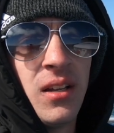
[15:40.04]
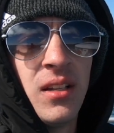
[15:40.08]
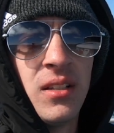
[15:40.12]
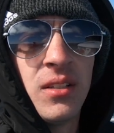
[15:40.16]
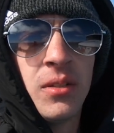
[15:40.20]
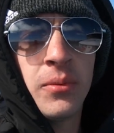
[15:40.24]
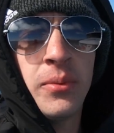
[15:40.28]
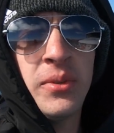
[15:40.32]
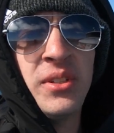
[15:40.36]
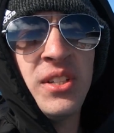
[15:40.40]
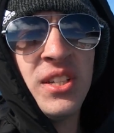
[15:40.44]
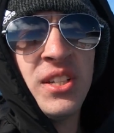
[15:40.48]

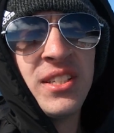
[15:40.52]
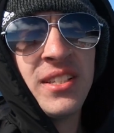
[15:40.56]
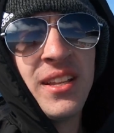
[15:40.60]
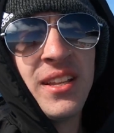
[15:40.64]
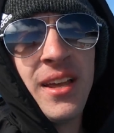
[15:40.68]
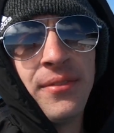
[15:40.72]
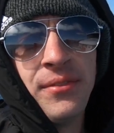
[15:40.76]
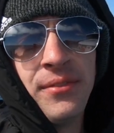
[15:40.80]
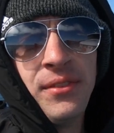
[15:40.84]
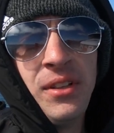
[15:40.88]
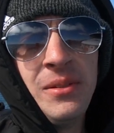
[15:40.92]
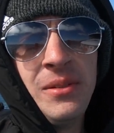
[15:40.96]
So we just
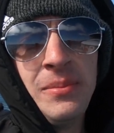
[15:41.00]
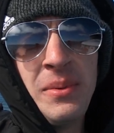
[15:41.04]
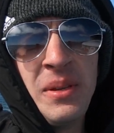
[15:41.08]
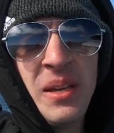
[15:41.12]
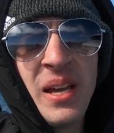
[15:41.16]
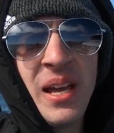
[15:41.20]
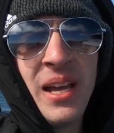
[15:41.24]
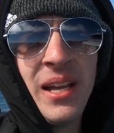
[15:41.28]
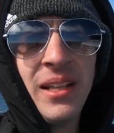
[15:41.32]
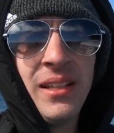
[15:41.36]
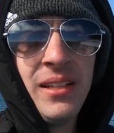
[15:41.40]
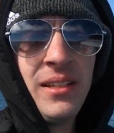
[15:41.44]
left
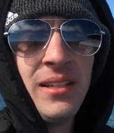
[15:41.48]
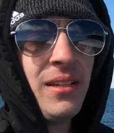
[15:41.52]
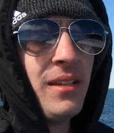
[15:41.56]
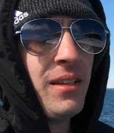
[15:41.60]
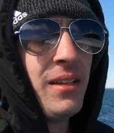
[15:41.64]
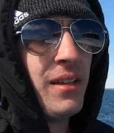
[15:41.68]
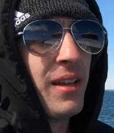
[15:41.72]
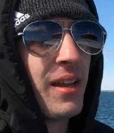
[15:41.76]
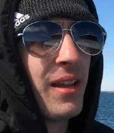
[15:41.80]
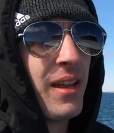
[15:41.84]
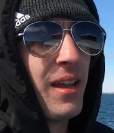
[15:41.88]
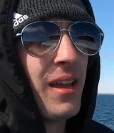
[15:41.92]
Libby Island,
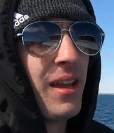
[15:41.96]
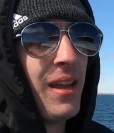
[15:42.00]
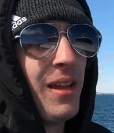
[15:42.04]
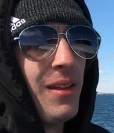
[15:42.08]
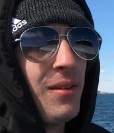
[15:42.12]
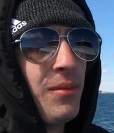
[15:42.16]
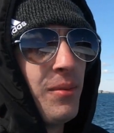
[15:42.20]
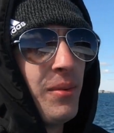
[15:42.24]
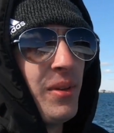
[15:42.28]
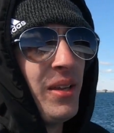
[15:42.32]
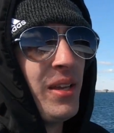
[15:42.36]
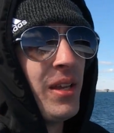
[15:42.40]

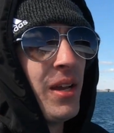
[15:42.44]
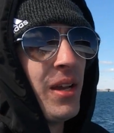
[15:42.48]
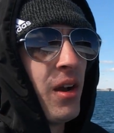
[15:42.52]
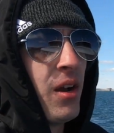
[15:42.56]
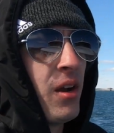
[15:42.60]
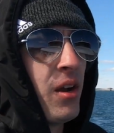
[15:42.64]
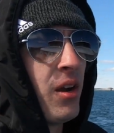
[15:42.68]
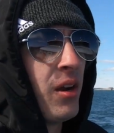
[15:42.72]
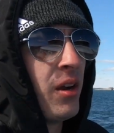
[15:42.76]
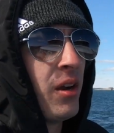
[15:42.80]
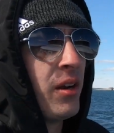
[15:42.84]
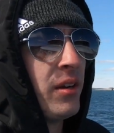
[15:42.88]
and we
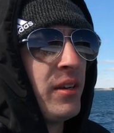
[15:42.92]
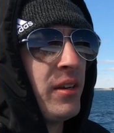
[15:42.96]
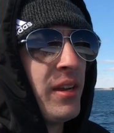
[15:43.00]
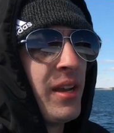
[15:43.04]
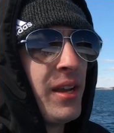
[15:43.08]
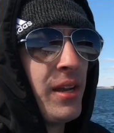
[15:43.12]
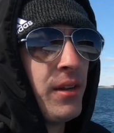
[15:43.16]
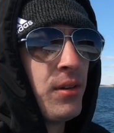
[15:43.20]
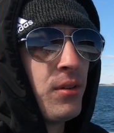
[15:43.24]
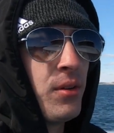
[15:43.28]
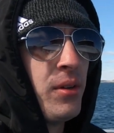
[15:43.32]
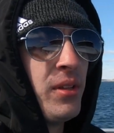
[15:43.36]
are
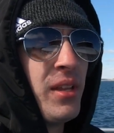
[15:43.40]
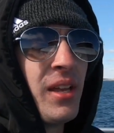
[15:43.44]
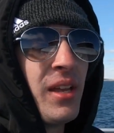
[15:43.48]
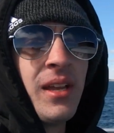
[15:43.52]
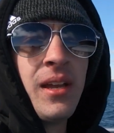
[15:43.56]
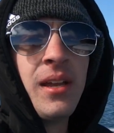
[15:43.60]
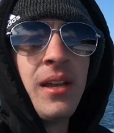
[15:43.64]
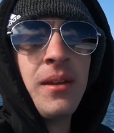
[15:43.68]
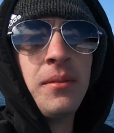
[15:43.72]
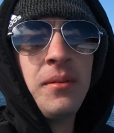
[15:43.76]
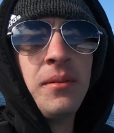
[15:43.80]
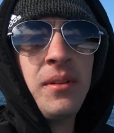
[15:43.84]
now going to
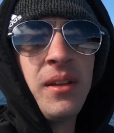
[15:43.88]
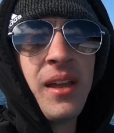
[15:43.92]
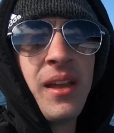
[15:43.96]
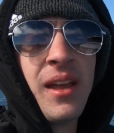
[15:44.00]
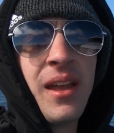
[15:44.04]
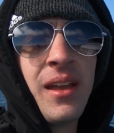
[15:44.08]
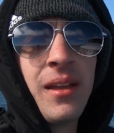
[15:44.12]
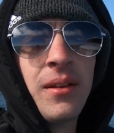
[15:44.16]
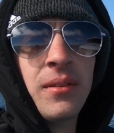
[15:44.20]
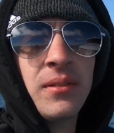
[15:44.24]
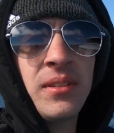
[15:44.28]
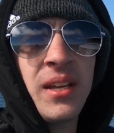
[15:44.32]
head
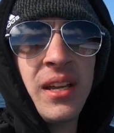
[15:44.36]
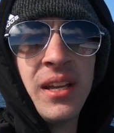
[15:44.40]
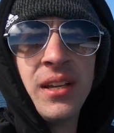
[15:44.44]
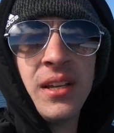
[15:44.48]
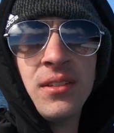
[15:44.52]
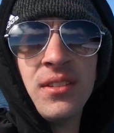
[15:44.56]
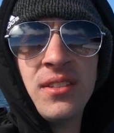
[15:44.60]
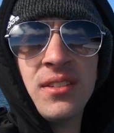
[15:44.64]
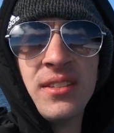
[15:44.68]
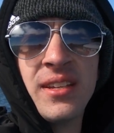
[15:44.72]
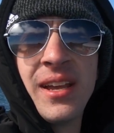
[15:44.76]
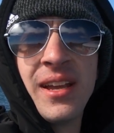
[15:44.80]

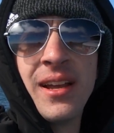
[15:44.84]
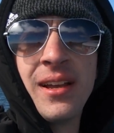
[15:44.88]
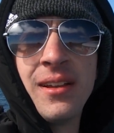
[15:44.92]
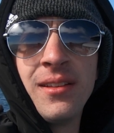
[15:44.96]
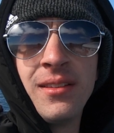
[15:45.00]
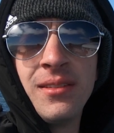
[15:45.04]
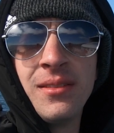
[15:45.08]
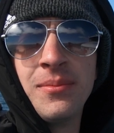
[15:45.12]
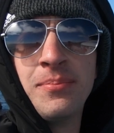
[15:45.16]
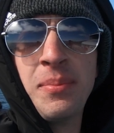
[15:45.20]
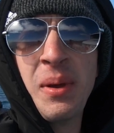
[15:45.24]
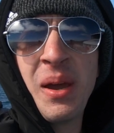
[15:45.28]
down
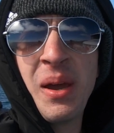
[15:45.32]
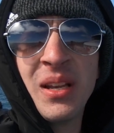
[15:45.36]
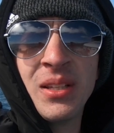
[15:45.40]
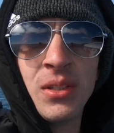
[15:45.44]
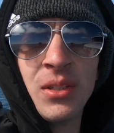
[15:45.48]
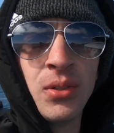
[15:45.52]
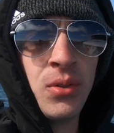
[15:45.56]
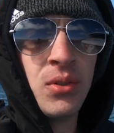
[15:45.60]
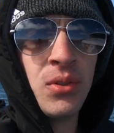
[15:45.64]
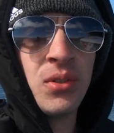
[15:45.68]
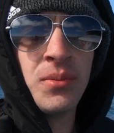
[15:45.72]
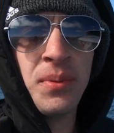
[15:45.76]
south, back
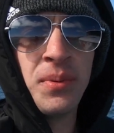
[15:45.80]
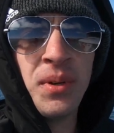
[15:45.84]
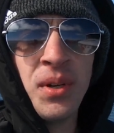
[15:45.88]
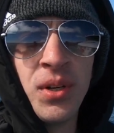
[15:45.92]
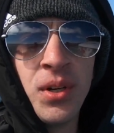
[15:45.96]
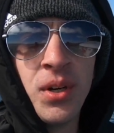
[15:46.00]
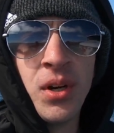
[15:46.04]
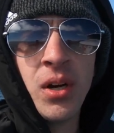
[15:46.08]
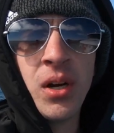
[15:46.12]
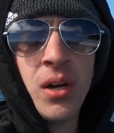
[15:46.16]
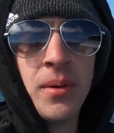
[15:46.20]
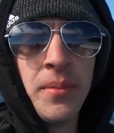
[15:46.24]
towards
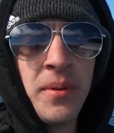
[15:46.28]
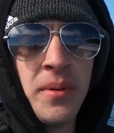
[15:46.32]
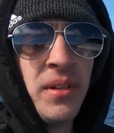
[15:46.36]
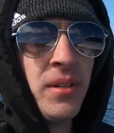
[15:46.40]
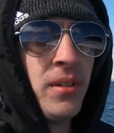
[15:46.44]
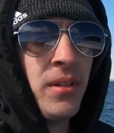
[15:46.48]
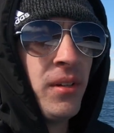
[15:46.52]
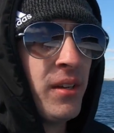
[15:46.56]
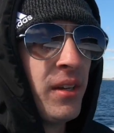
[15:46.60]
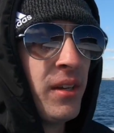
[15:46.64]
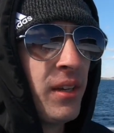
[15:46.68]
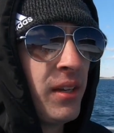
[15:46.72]
Bar Harbor.
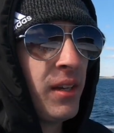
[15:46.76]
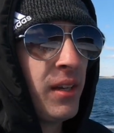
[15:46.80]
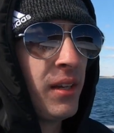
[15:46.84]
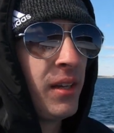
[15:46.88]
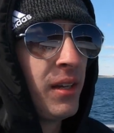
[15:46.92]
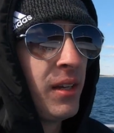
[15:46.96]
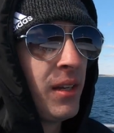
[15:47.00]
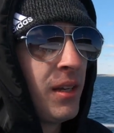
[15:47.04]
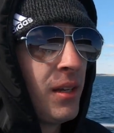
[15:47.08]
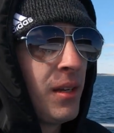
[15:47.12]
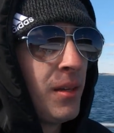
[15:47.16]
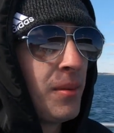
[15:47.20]

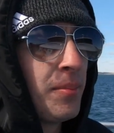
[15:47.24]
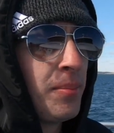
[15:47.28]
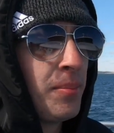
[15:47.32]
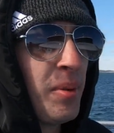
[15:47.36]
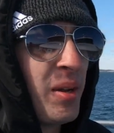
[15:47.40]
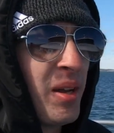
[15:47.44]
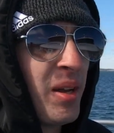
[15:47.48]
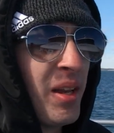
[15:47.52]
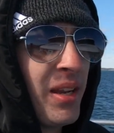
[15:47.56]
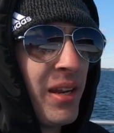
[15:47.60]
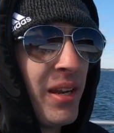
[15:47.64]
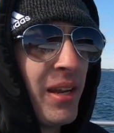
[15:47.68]

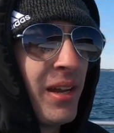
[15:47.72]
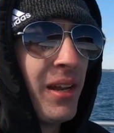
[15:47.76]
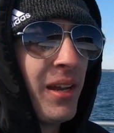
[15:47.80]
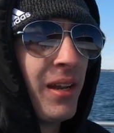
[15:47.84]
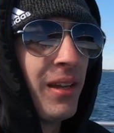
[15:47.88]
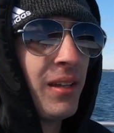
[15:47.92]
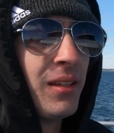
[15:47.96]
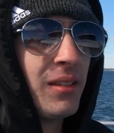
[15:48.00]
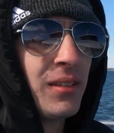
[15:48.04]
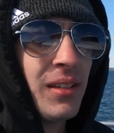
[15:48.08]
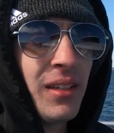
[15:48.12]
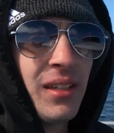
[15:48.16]
But
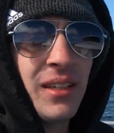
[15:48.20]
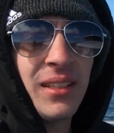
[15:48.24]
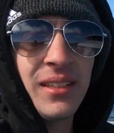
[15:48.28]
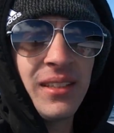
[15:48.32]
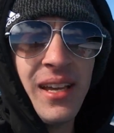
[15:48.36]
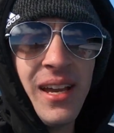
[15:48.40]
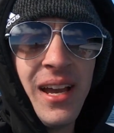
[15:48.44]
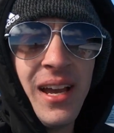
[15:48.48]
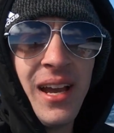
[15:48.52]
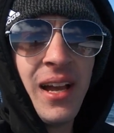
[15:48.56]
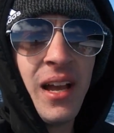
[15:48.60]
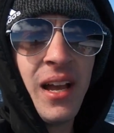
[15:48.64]

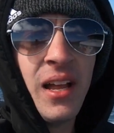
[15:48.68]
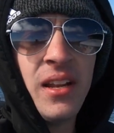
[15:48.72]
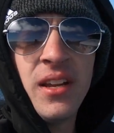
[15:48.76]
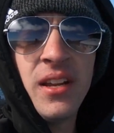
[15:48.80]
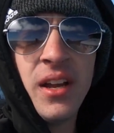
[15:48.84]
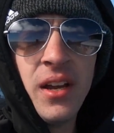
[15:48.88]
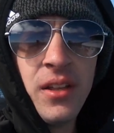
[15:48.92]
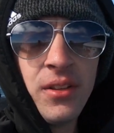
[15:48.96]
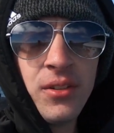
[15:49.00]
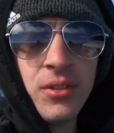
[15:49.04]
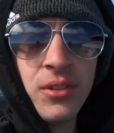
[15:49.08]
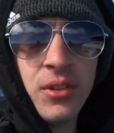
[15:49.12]
yeah,
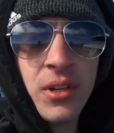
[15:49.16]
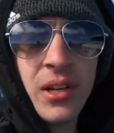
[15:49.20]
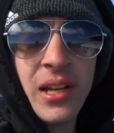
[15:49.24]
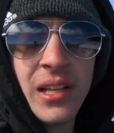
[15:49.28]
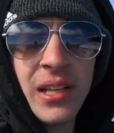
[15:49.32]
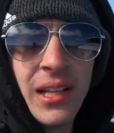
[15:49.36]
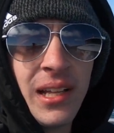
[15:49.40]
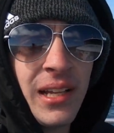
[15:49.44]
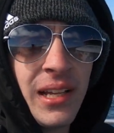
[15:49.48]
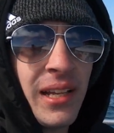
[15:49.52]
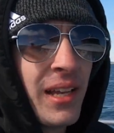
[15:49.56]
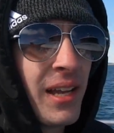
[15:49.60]
another
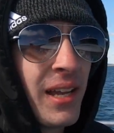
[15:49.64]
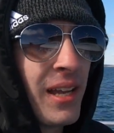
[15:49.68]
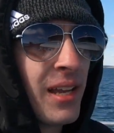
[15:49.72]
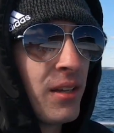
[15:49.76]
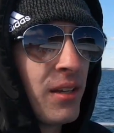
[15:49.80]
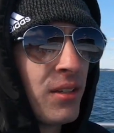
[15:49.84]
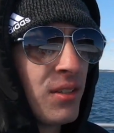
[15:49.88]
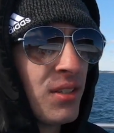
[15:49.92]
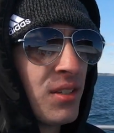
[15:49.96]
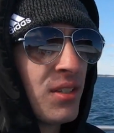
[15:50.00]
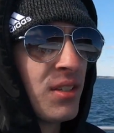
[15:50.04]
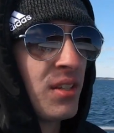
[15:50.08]
great
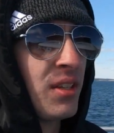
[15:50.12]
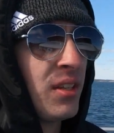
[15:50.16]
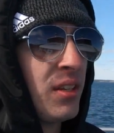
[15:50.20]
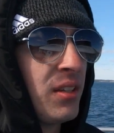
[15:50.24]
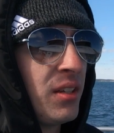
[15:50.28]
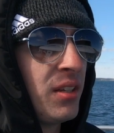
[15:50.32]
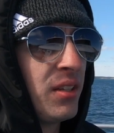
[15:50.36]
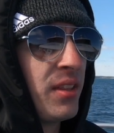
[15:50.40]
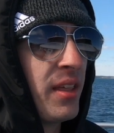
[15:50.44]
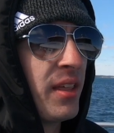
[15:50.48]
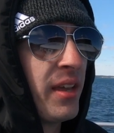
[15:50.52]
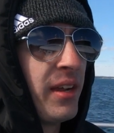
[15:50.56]
lighthouse
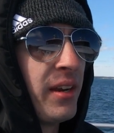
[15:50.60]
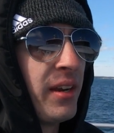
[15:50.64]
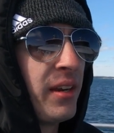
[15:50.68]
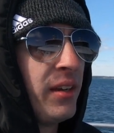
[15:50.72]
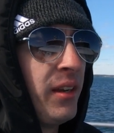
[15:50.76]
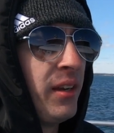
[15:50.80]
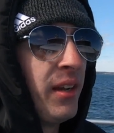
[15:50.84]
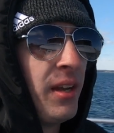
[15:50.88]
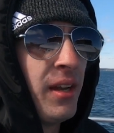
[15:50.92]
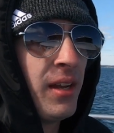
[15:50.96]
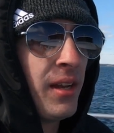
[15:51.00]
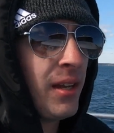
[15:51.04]
there.
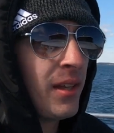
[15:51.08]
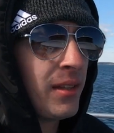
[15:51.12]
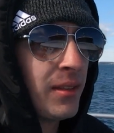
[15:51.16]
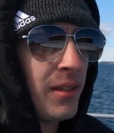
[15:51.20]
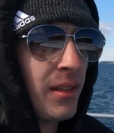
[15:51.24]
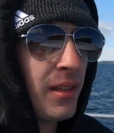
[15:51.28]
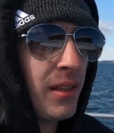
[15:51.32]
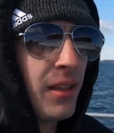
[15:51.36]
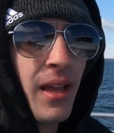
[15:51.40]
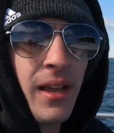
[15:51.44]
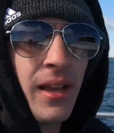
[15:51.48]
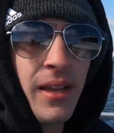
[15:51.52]

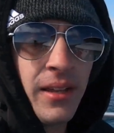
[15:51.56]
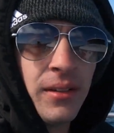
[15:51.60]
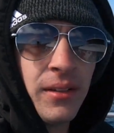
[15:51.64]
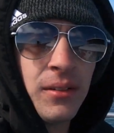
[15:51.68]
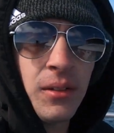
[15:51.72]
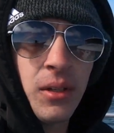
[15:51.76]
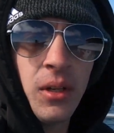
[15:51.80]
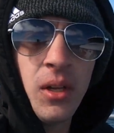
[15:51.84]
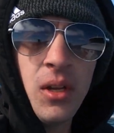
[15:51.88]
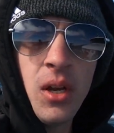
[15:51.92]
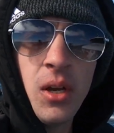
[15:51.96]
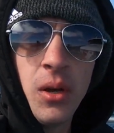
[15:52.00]
The light
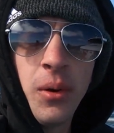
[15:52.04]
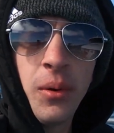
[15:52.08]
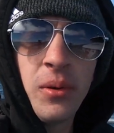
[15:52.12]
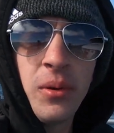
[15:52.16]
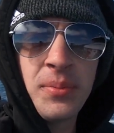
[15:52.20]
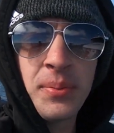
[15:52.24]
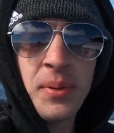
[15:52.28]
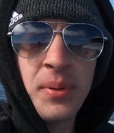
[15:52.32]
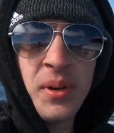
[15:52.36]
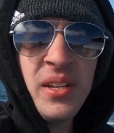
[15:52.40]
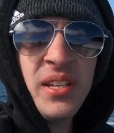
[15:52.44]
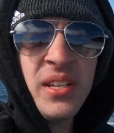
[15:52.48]

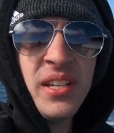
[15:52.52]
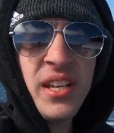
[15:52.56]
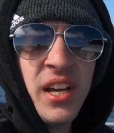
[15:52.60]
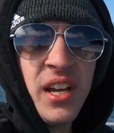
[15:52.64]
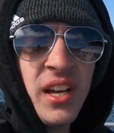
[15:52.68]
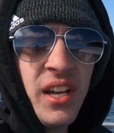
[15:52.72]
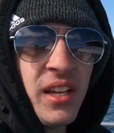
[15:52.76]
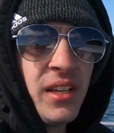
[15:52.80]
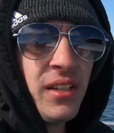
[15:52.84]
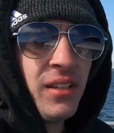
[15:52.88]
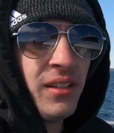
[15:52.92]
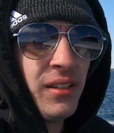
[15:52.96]
was pretty
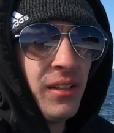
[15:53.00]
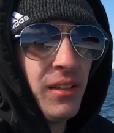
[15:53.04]
good.